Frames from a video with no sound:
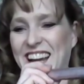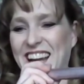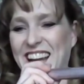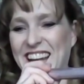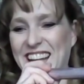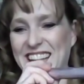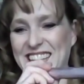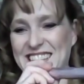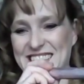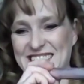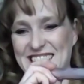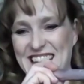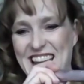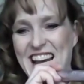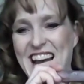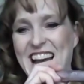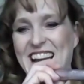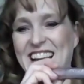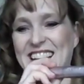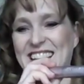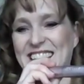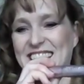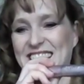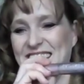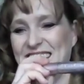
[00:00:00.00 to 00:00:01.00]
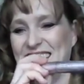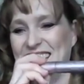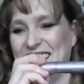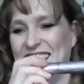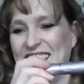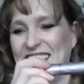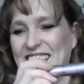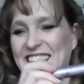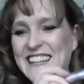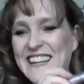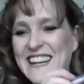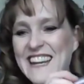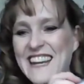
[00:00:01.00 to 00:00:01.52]
Exactly.
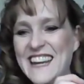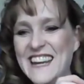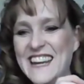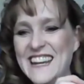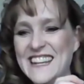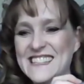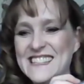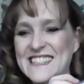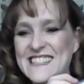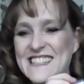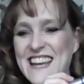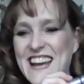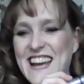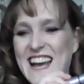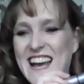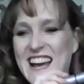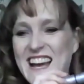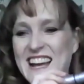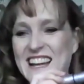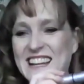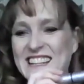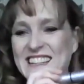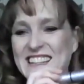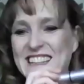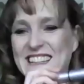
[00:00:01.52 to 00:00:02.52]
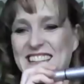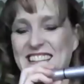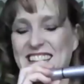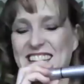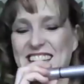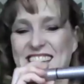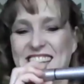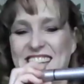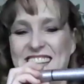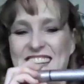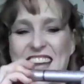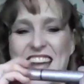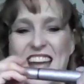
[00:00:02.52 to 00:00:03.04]

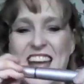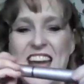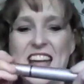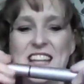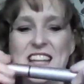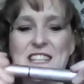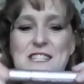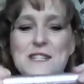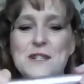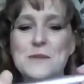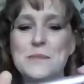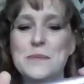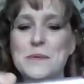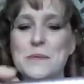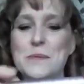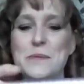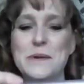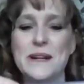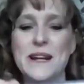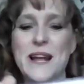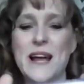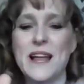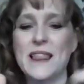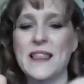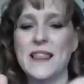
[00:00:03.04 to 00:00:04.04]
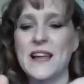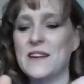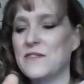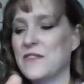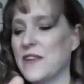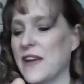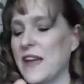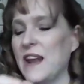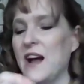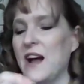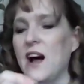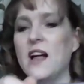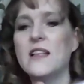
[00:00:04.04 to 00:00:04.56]
Exactly. And super pretty. I love,
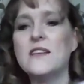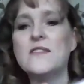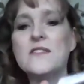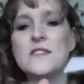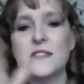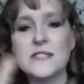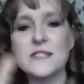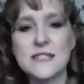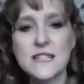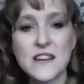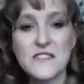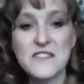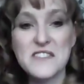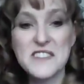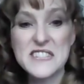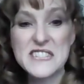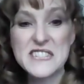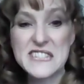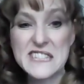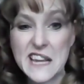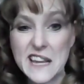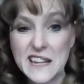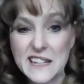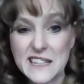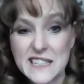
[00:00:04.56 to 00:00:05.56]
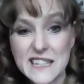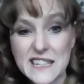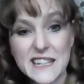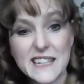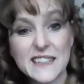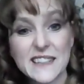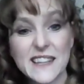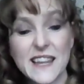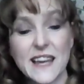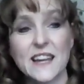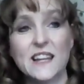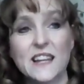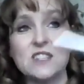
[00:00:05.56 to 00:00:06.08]
and all of their stuff is scented
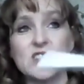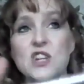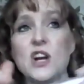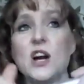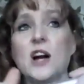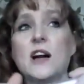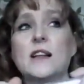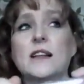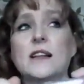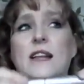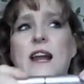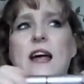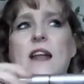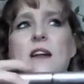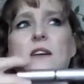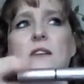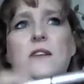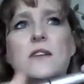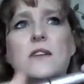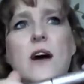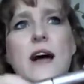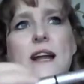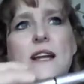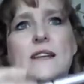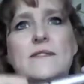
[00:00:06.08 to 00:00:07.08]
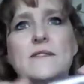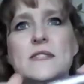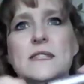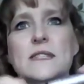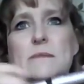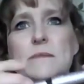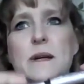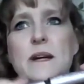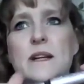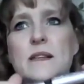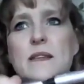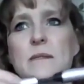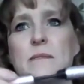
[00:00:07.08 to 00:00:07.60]
like chocolate. I don't know. I didn't
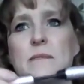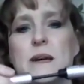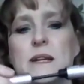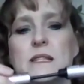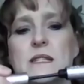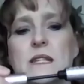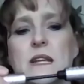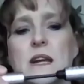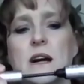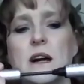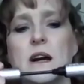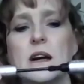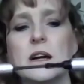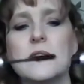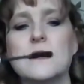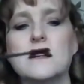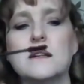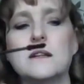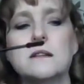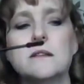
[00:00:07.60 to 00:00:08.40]
smell the mascara.